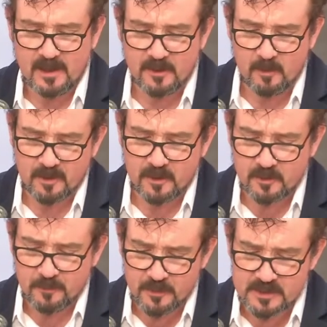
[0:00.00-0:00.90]
economic
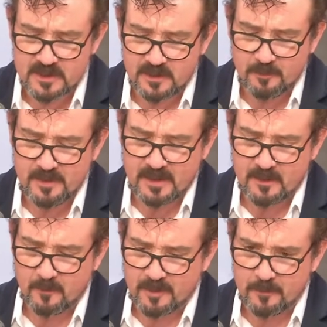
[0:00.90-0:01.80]
community, the European
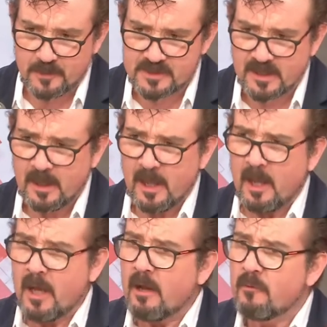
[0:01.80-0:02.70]
Economic Community.
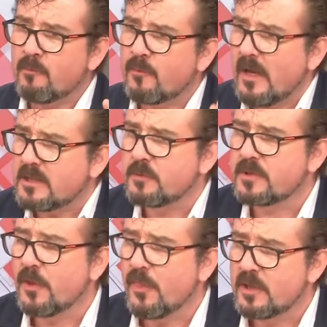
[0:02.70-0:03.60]
France
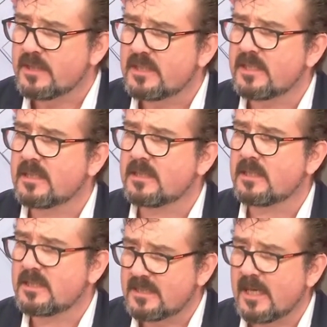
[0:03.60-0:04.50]
was the 36th
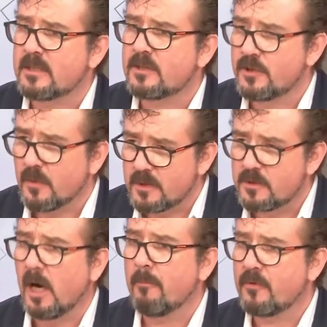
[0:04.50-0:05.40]
state to
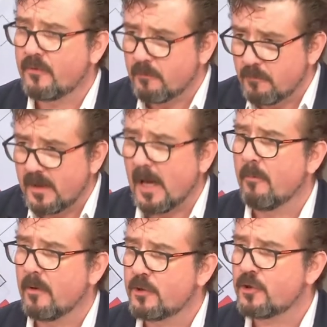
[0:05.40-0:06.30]
adopt the
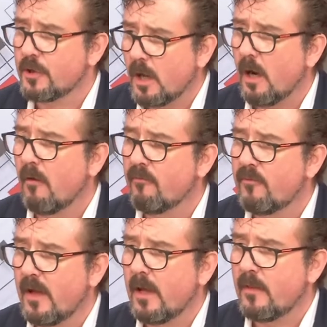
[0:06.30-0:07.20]
abolition
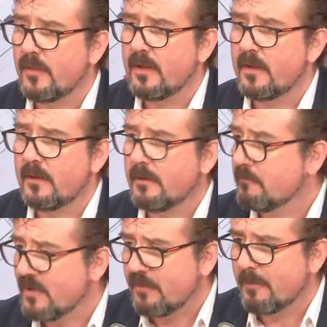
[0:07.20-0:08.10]
of uh, the death